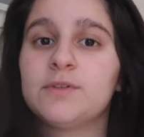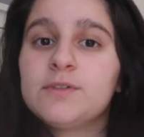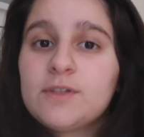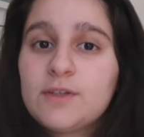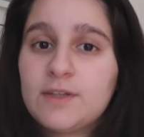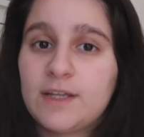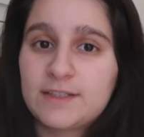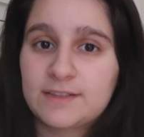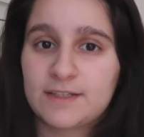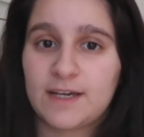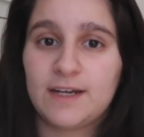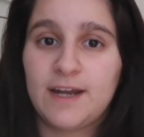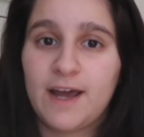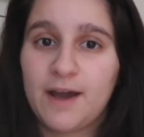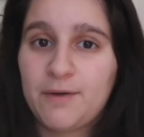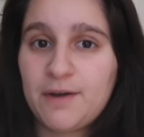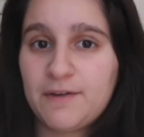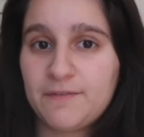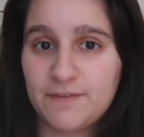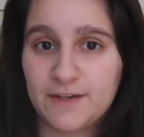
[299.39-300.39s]
So that's kind of
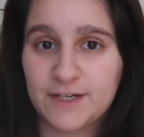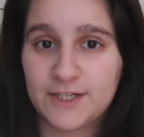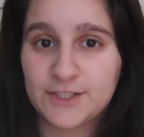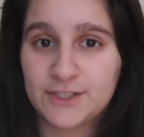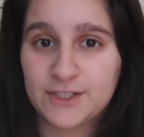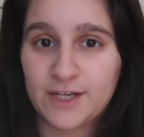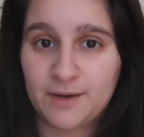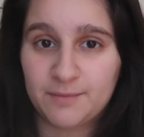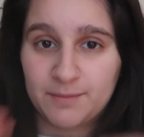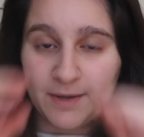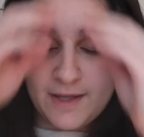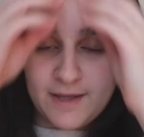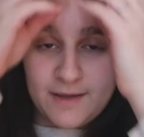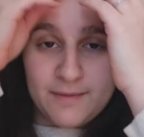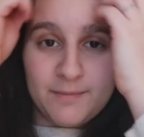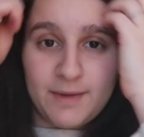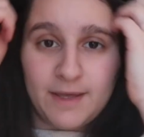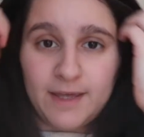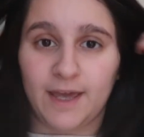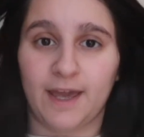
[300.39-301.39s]
how I finish up
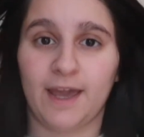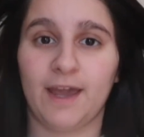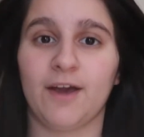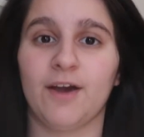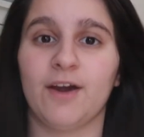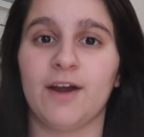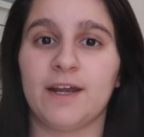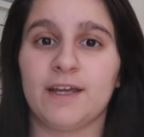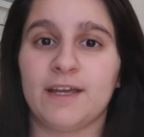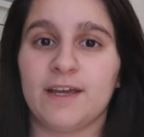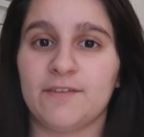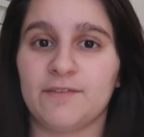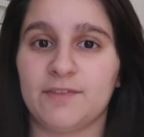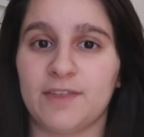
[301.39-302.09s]
my hair and give